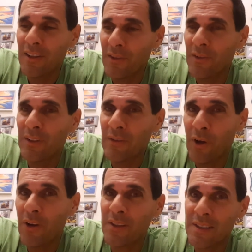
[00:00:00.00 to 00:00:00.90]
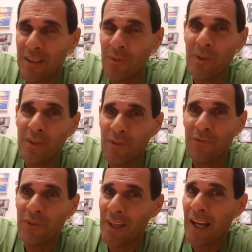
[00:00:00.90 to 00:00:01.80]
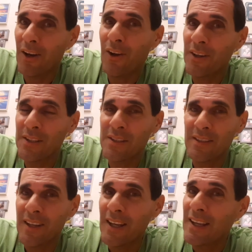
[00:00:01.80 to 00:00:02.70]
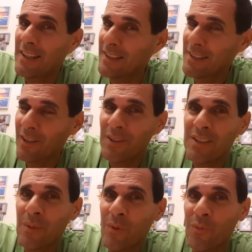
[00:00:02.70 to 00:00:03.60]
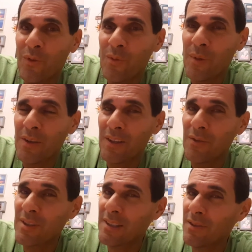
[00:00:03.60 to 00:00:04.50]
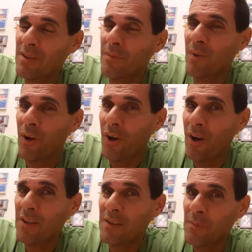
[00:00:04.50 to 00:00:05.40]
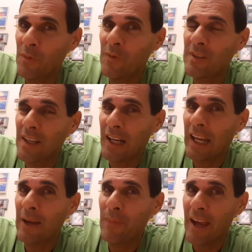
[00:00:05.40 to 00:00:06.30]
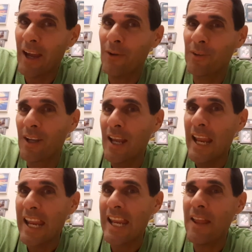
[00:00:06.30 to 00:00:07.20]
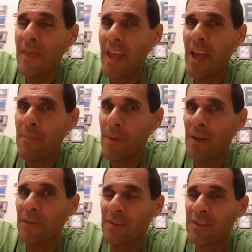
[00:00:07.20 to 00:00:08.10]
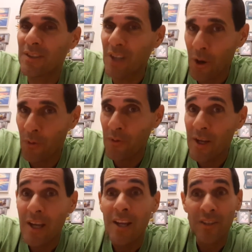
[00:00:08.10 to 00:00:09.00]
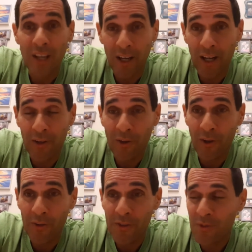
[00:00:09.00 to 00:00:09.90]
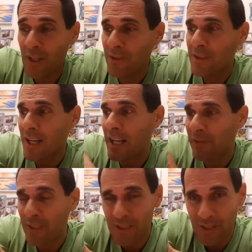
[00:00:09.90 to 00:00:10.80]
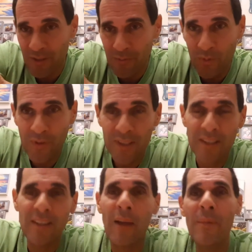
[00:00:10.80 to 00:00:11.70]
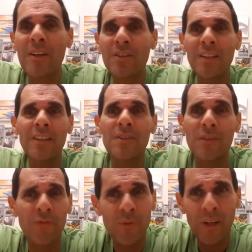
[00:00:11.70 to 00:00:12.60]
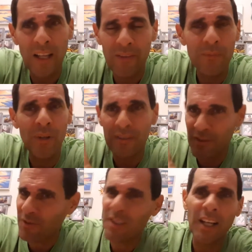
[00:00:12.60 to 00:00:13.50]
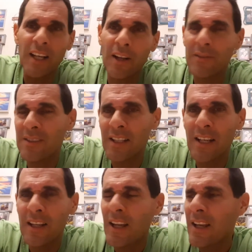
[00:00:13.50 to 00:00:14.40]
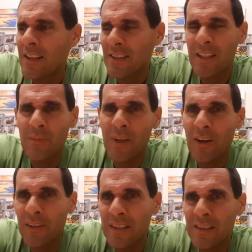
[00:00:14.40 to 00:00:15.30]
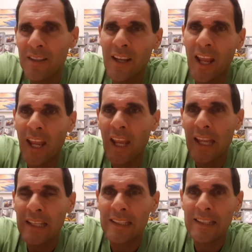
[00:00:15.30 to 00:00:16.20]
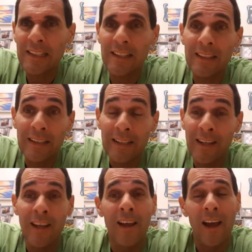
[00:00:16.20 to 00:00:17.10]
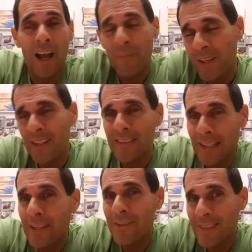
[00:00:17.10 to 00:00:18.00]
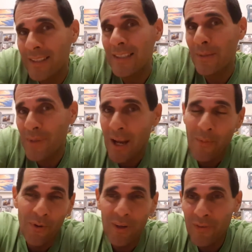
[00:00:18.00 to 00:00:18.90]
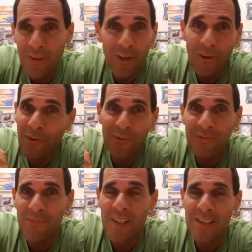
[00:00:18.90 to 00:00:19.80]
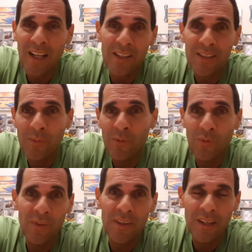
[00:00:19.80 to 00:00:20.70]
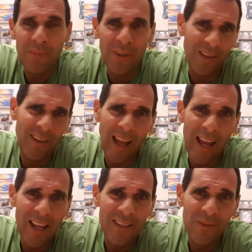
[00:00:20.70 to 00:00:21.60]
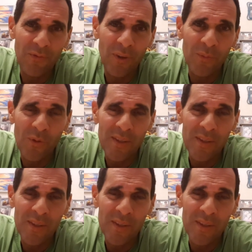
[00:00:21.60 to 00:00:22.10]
you know leave August in the wind. Don't forget August is still a summer movie month, and there's still some awesome movies that came out in that month. So check out all the trailers that I have listed. The movies I mentioned. There's a few I haven't, but you'll check it out. See it. See them there listed and. Uh, I might continue this in September, even though it's not a summer movie thing. But I had some fun